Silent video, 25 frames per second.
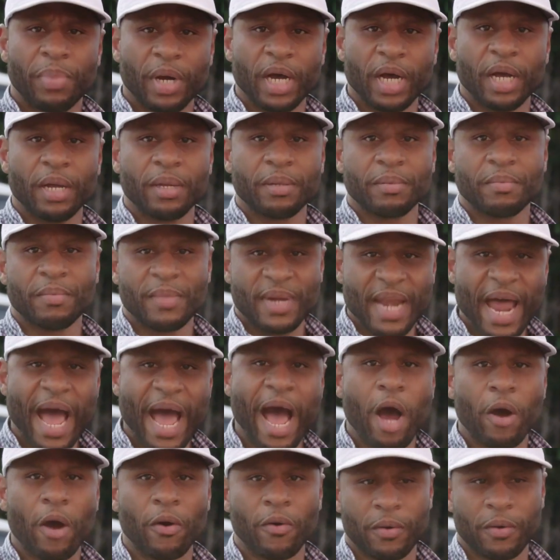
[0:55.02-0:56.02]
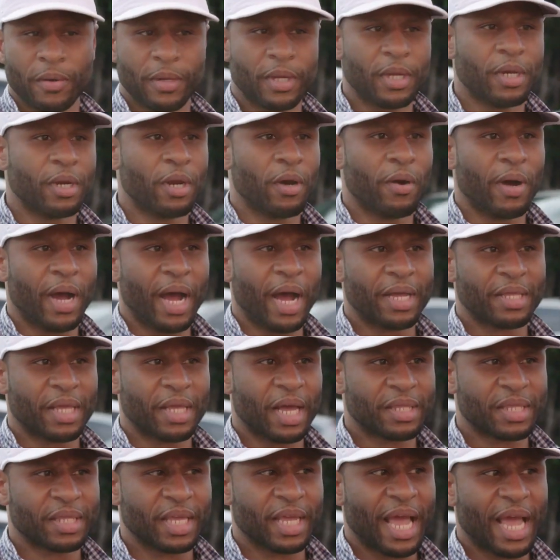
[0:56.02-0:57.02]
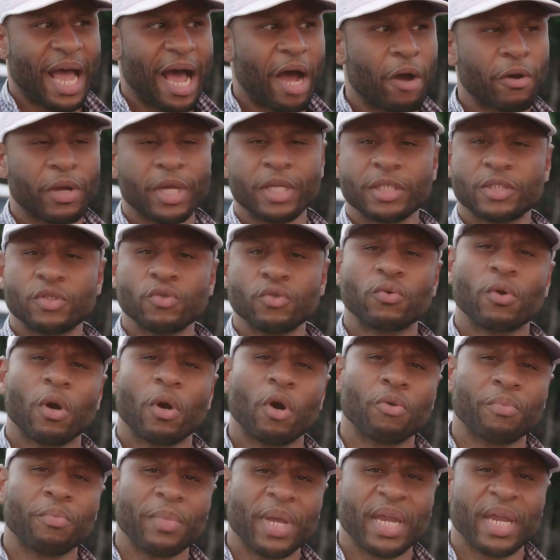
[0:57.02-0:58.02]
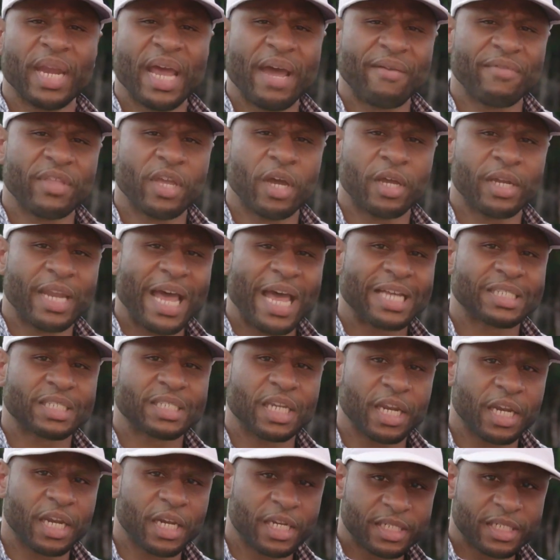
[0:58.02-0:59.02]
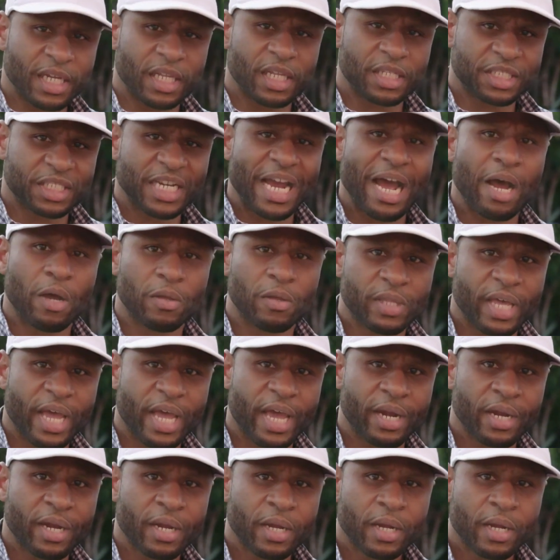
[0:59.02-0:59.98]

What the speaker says: but now, you know, I think, how can two grown men have the audacity to tell a child that?